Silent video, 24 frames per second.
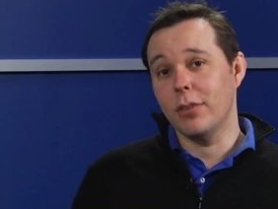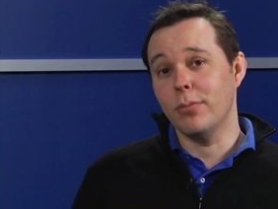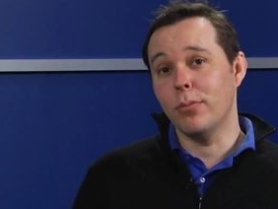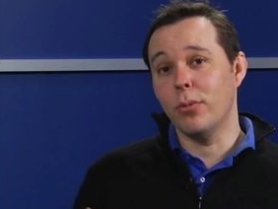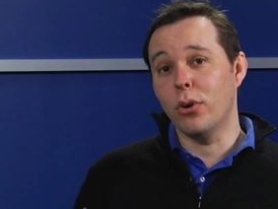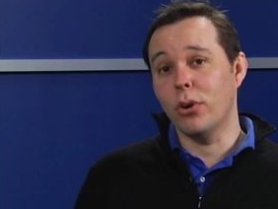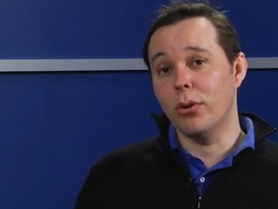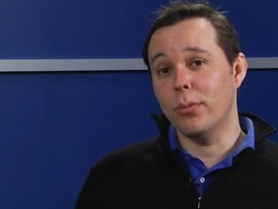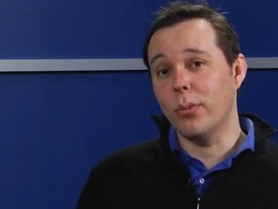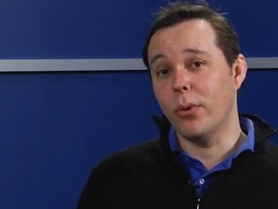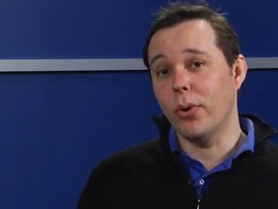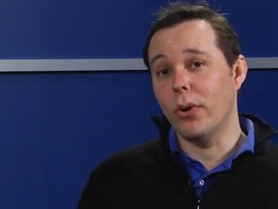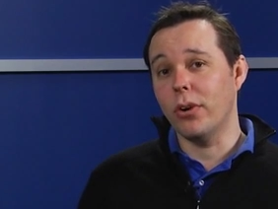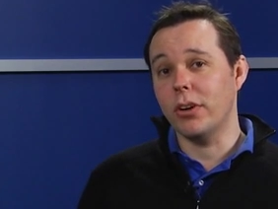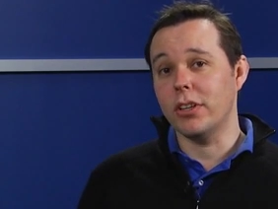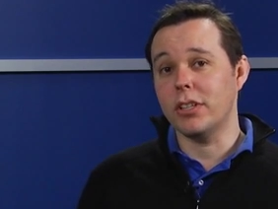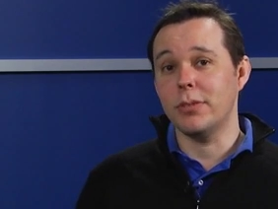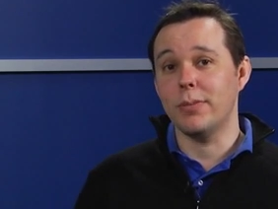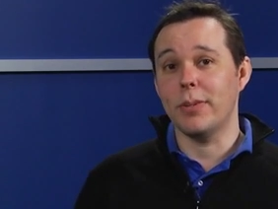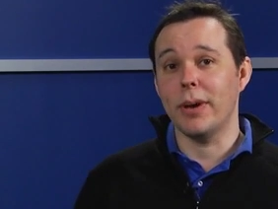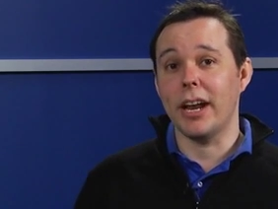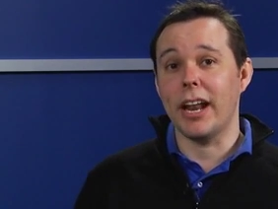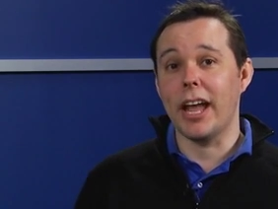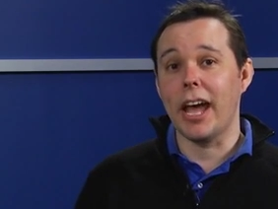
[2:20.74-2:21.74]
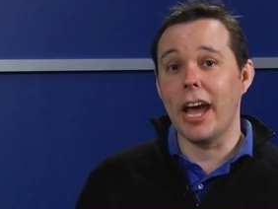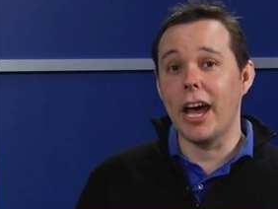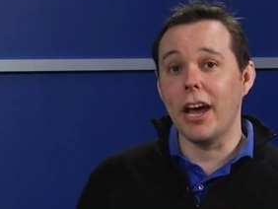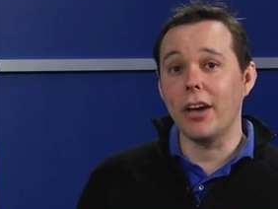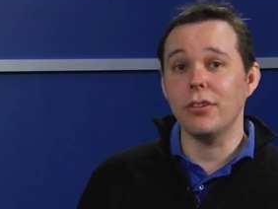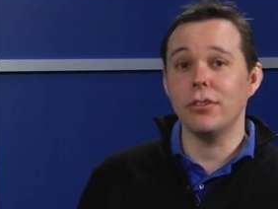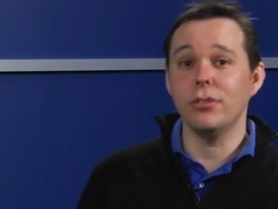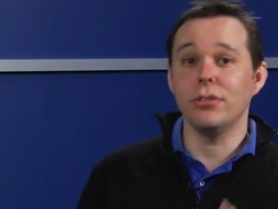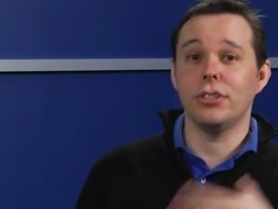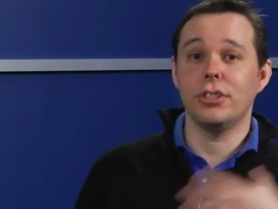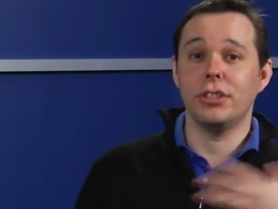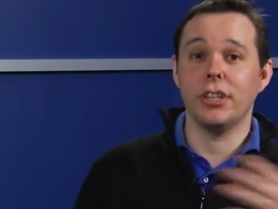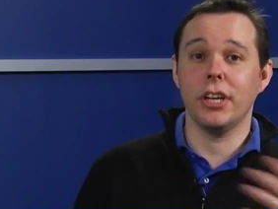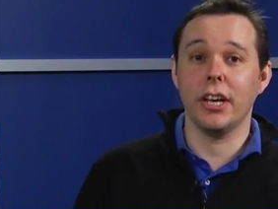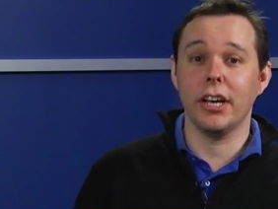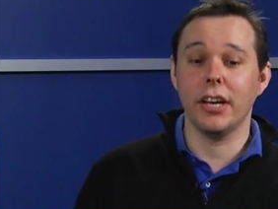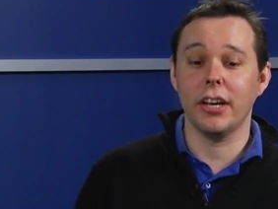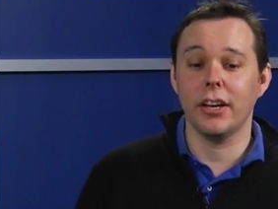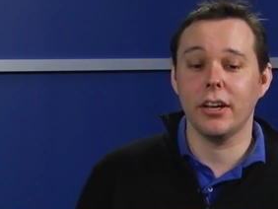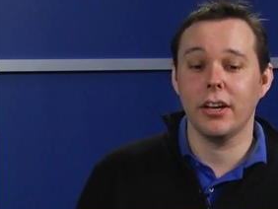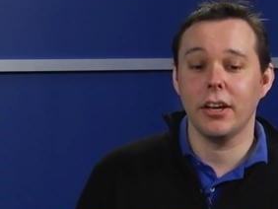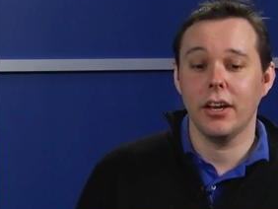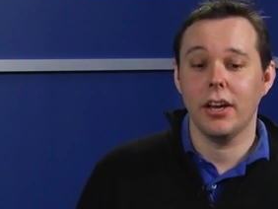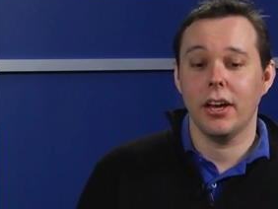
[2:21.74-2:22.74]
More and more, it's about how you
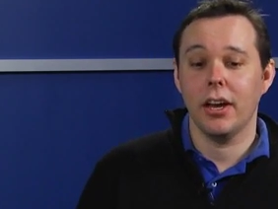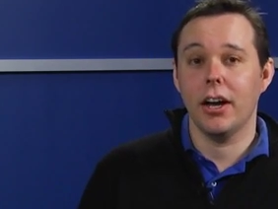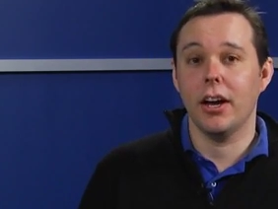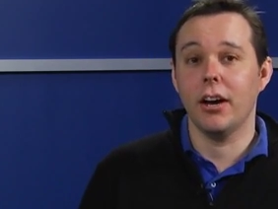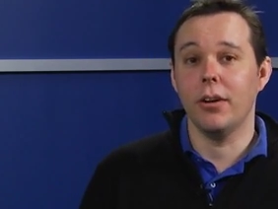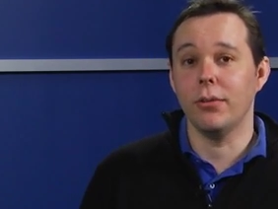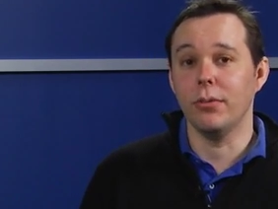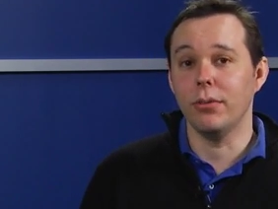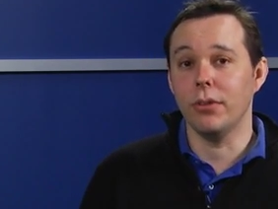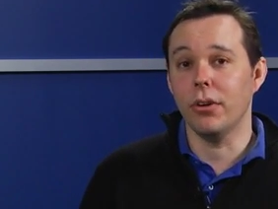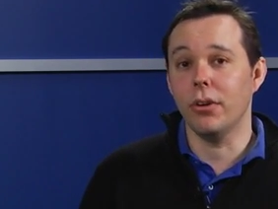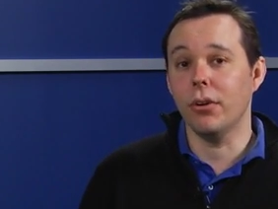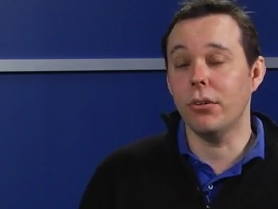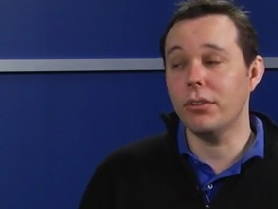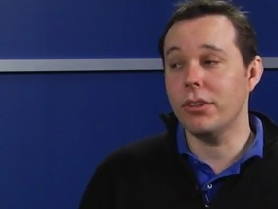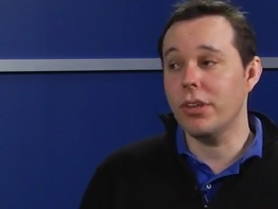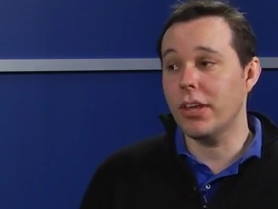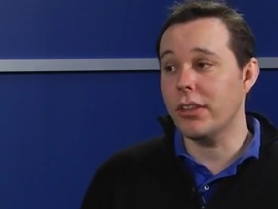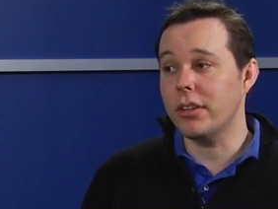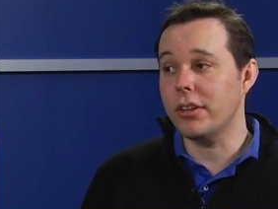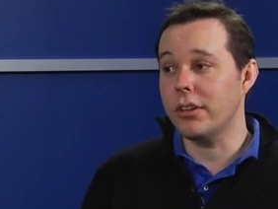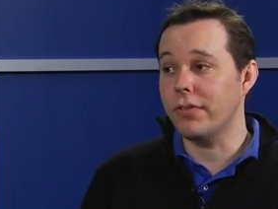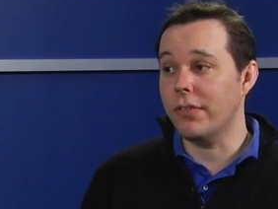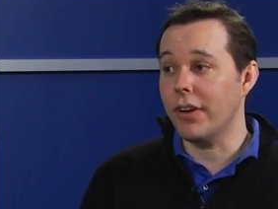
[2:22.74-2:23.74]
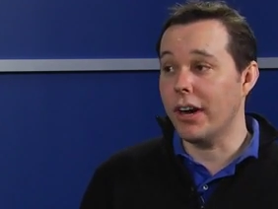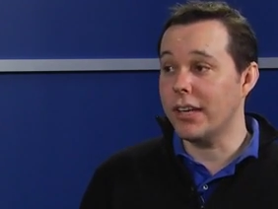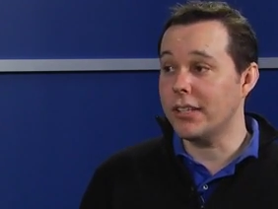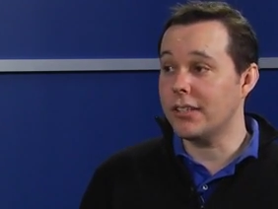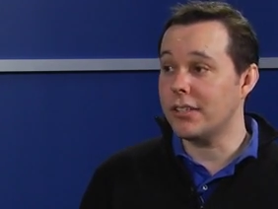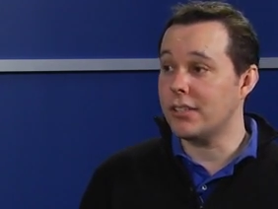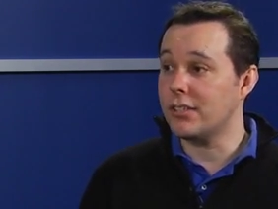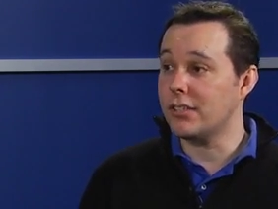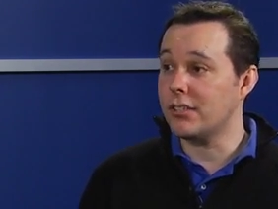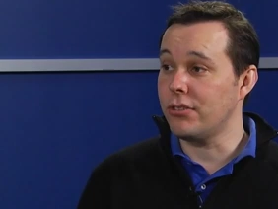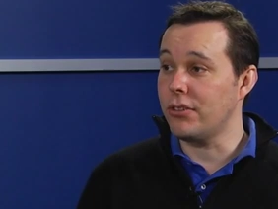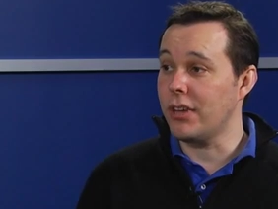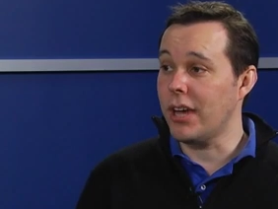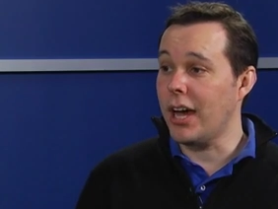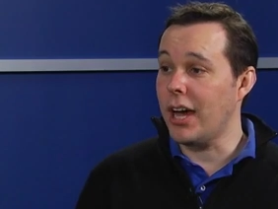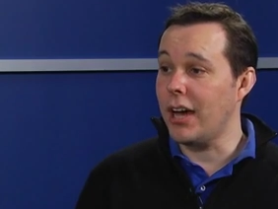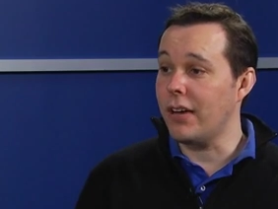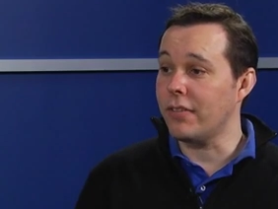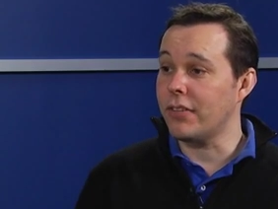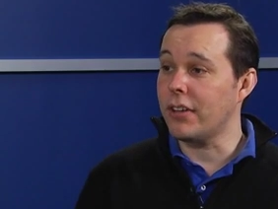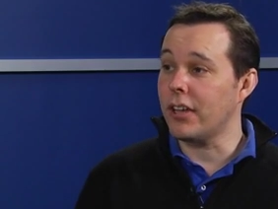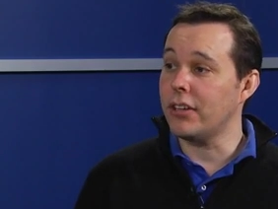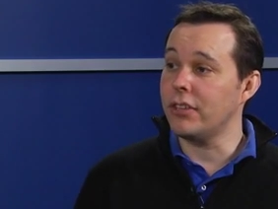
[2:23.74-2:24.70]
share with all the other devices that you have.